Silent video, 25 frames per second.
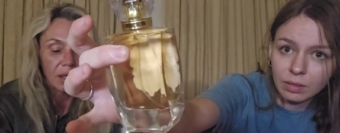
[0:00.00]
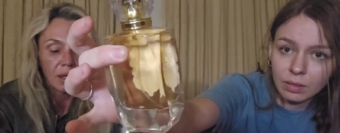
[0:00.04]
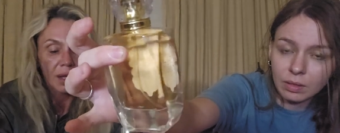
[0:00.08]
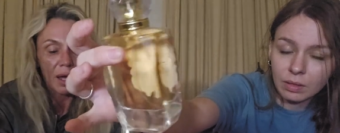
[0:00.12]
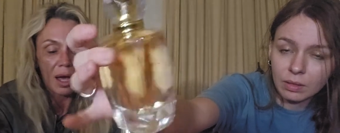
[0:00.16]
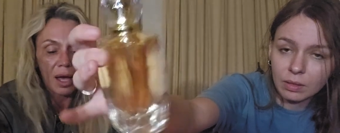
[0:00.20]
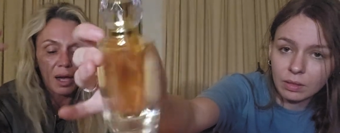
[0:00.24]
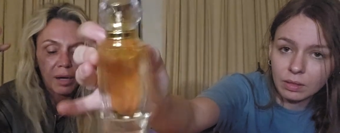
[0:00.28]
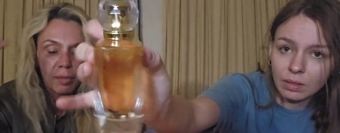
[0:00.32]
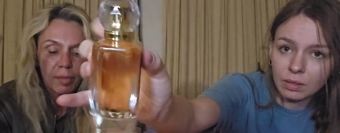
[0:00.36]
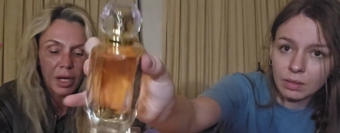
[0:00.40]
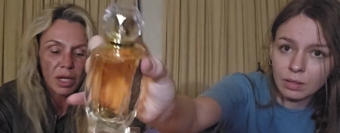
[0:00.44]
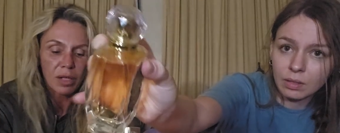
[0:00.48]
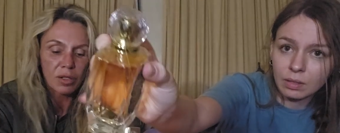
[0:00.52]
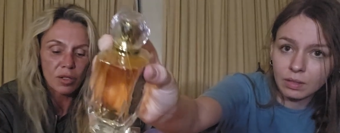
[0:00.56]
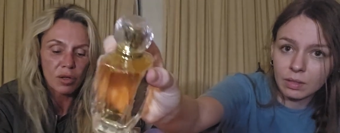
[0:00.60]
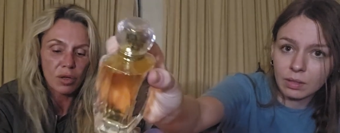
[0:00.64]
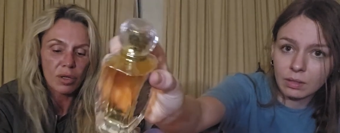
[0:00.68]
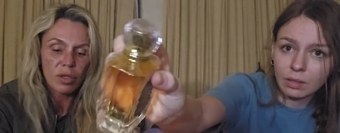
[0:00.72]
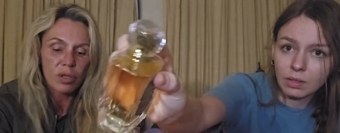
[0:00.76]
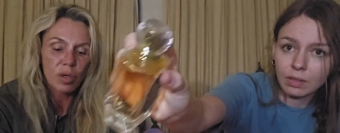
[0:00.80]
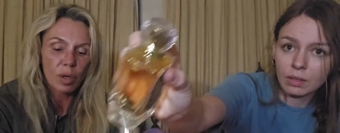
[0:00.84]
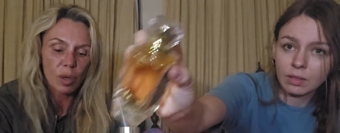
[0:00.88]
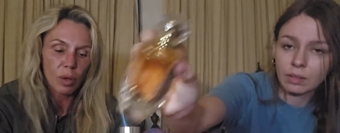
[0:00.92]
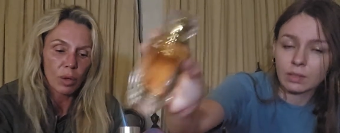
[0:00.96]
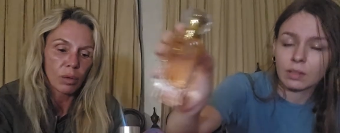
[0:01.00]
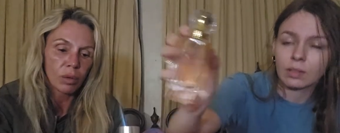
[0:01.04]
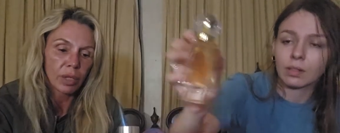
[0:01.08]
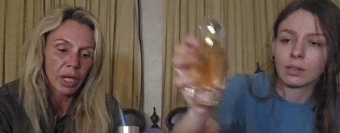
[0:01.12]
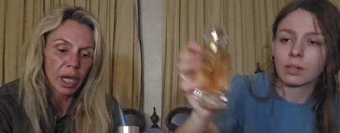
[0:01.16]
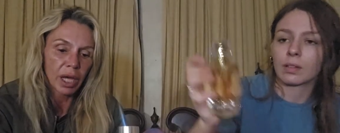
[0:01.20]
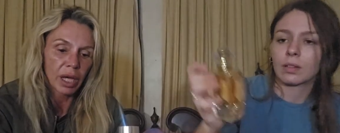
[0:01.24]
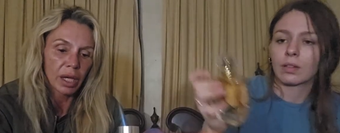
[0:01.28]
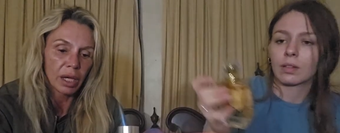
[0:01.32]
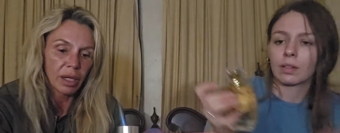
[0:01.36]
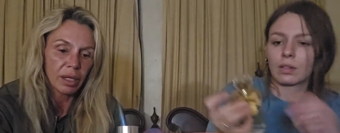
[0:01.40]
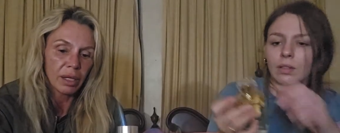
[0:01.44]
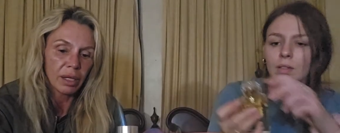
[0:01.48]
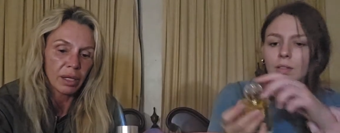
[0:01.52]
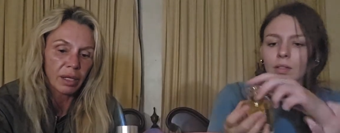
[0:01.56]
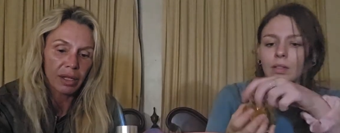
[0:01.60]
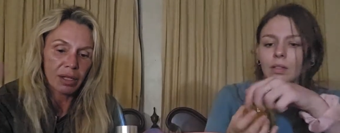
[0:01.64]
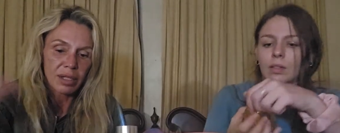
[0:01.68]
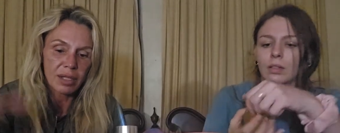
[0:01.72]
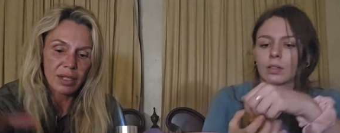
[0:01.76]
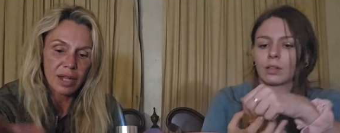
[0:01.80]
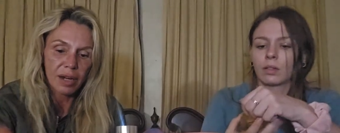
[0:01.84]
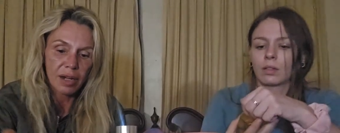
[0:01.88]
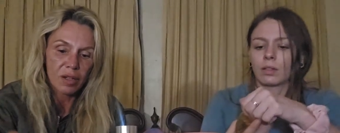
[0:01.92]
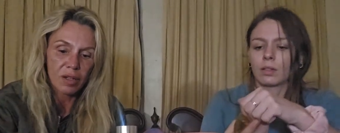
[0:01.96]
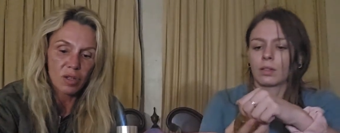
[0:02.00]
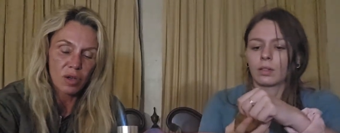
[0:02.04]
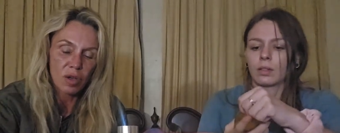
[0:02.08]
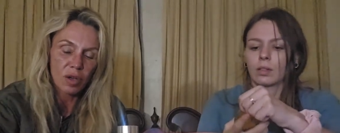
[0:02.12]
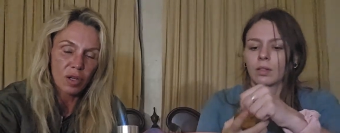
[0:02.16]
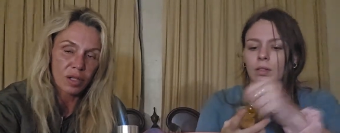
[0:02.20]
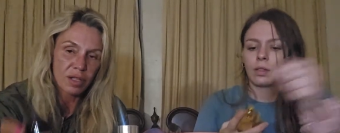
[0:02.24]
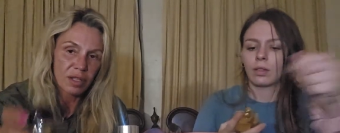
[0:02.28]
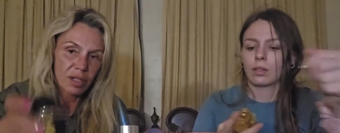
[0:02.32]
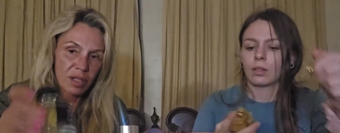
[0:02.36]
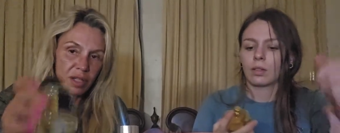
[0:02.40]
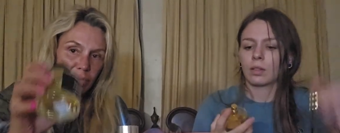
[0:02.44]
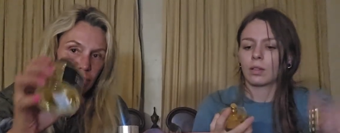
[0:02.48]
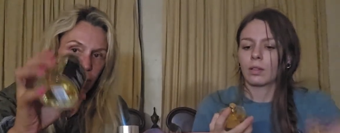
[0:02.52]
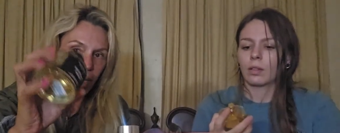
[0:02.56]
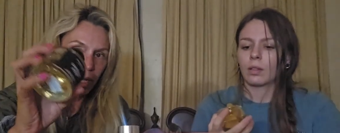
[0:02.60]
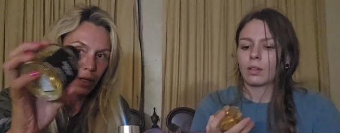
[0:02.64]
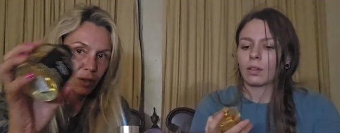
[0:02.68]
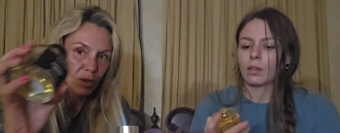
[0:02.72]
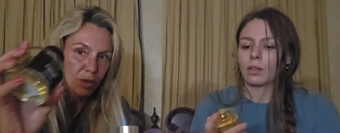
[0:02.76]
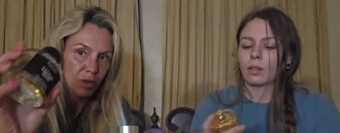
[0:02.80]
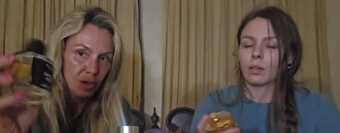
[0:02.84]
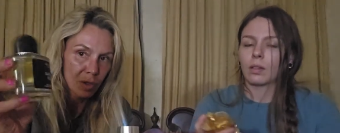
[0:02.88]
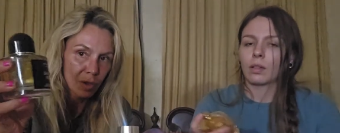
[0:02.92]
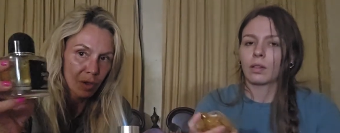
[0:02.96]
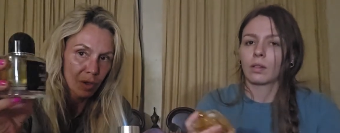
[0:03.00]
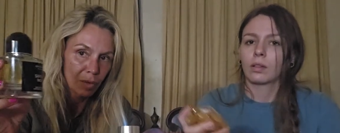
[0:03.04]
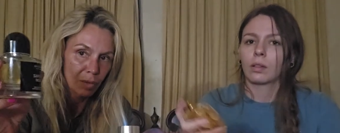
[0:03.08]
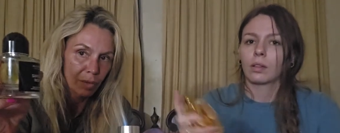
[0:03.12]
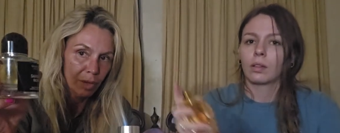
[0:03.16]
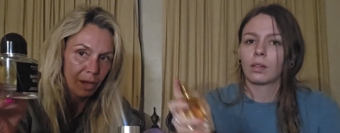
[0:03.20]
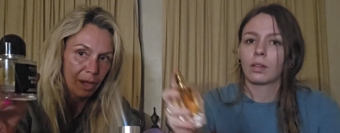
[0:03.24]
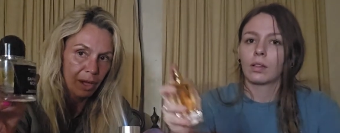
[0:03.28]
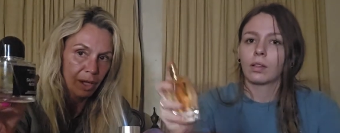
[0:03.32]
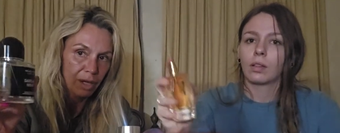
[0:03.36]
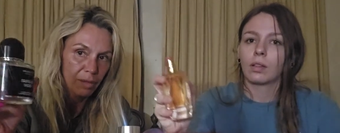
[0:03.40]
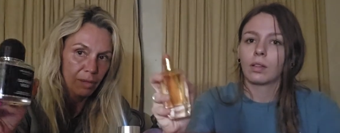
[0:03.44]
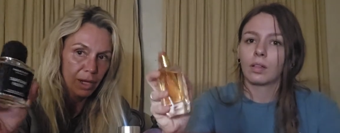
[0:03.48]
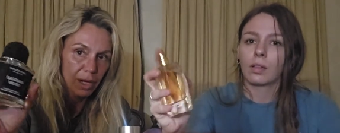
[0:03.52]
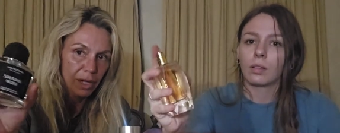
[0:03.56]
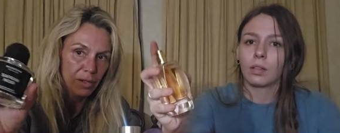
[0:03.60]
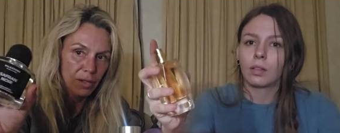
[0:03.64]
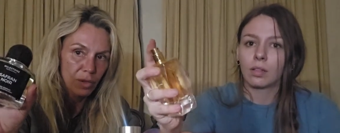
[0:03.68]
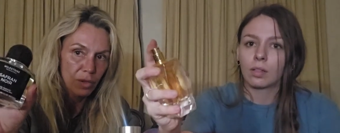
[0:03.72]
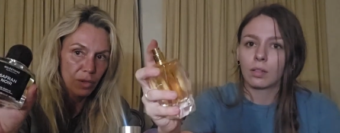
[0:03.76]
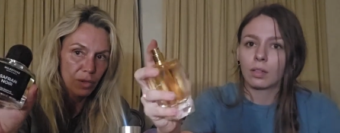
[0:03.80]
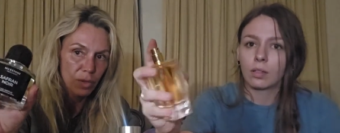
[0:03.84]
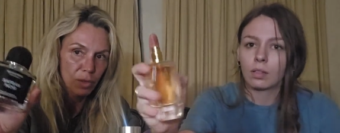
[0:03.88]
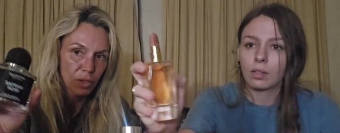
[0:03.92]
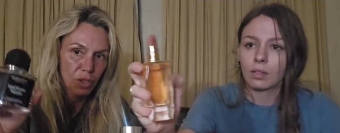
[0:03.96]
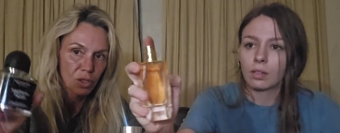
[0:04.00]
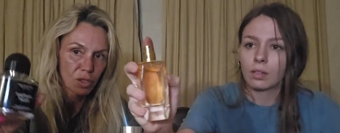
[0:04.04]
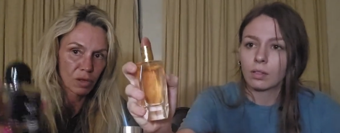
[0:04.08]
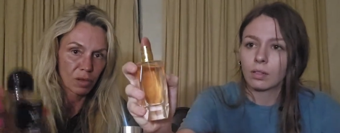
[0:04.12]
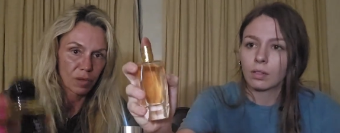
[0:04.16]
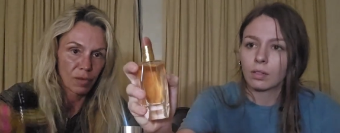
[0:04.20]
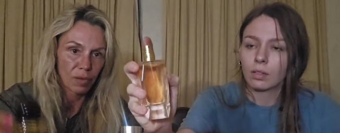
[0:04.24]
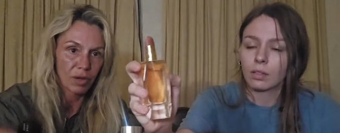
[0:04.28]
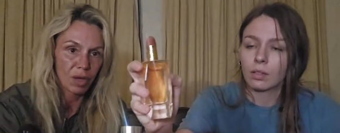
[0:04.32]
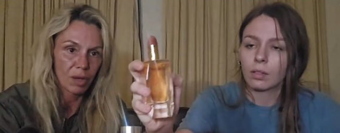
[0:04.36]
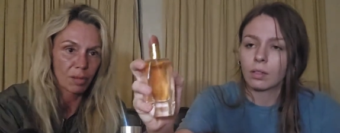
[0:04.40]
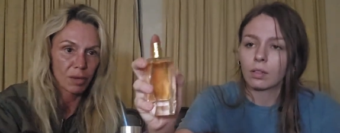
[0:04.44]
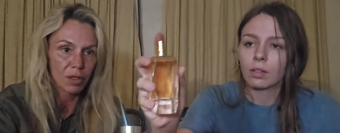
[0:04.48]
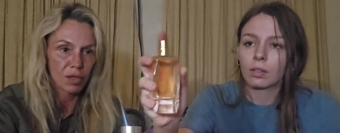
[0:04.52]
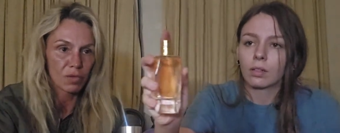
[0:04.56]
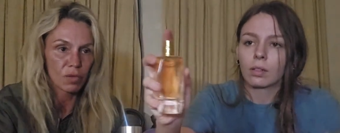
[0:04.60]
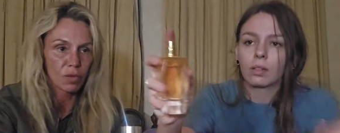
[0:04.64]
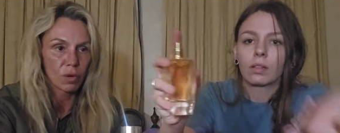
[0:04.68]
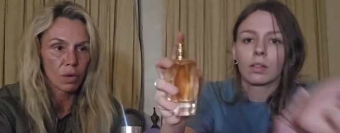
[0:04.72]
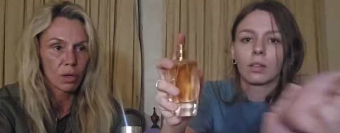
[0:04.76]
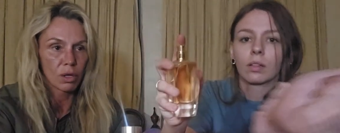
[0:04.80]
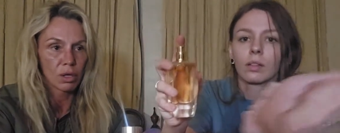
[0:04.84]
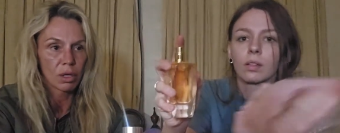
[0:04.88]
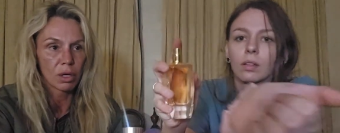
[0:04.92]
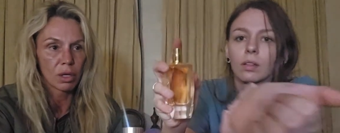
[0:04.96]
Speaker 1: the atomizer is okay. It's not as good as these milestone atomizers, which they're famous for.